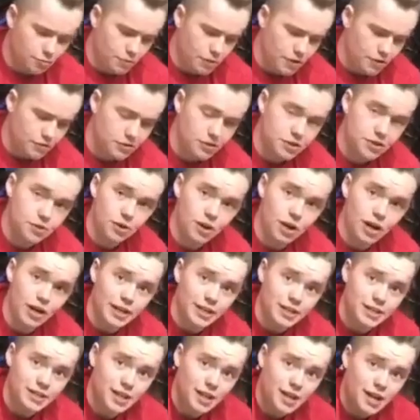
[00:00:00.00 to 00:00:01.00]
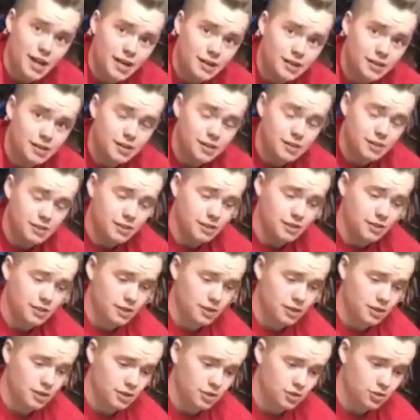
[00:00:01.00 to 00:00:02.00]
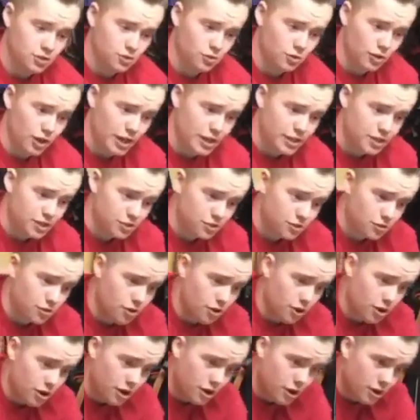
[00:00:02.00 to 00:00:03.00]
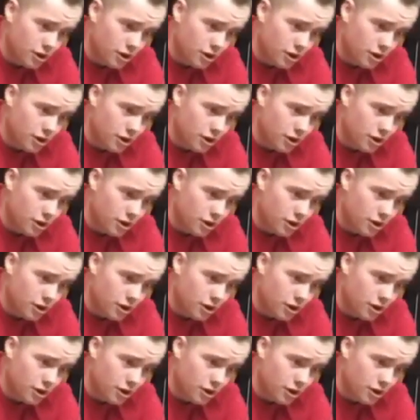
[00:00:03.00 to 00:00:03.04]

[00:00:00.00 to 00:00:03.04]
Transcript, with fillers: be if you do it on like a diagonal, so like so,